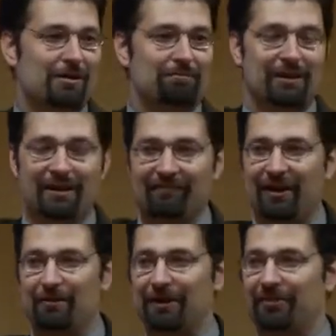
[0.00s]
meaning I've
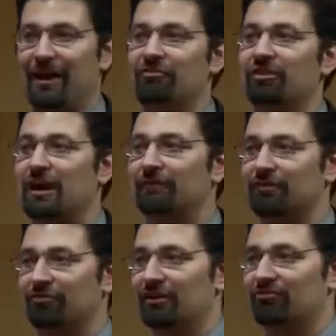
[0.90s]
had about 1,000
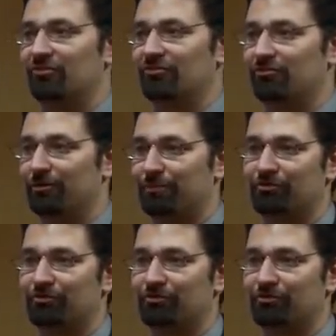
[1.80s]
conversations with